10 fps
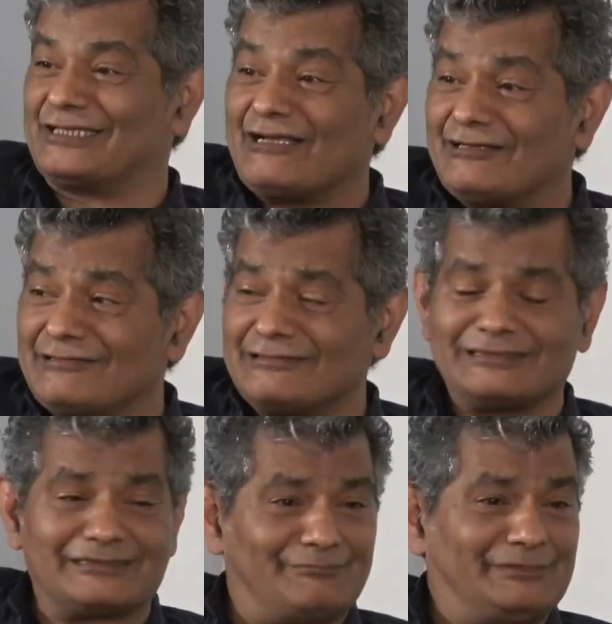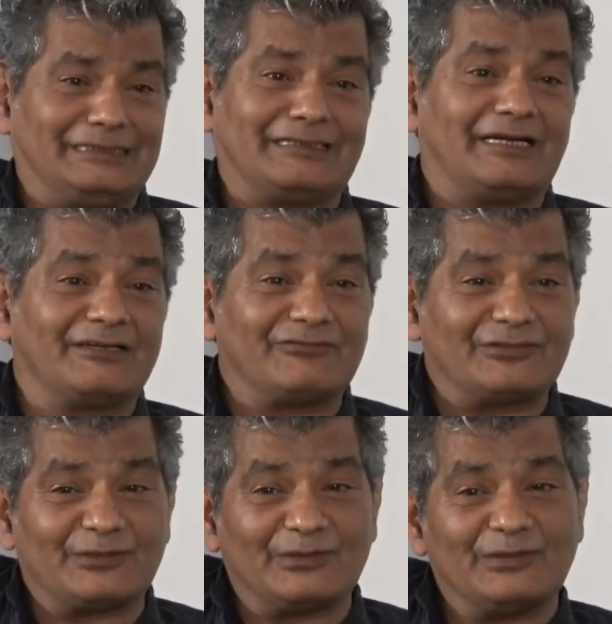killed, and somebody kind of
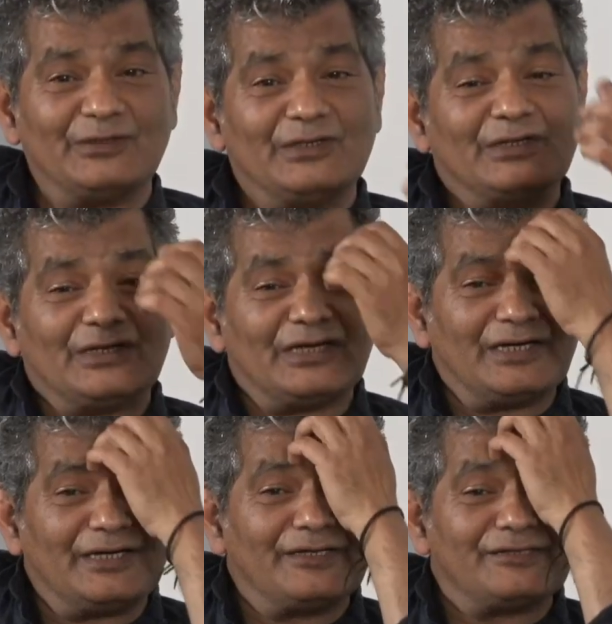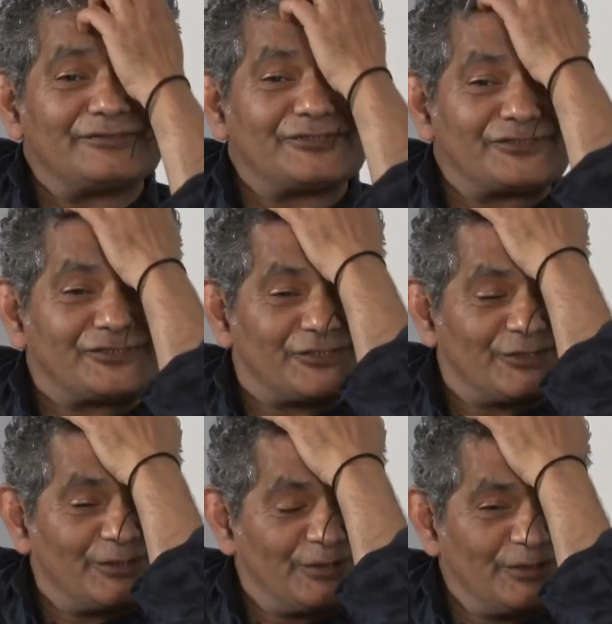
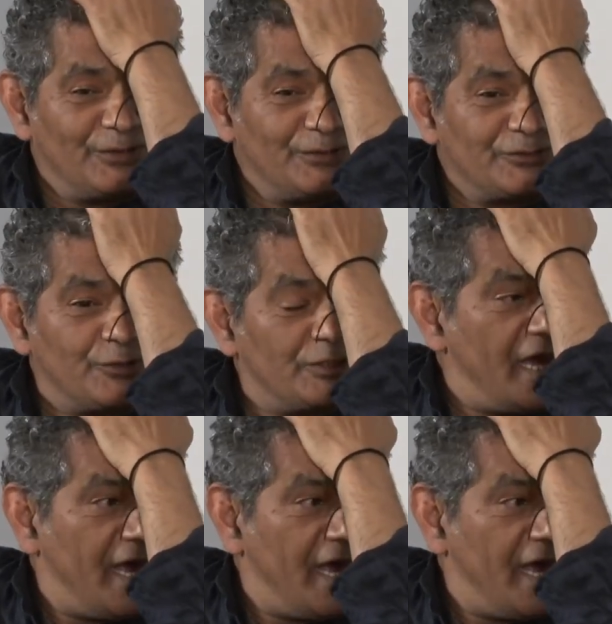so yeah,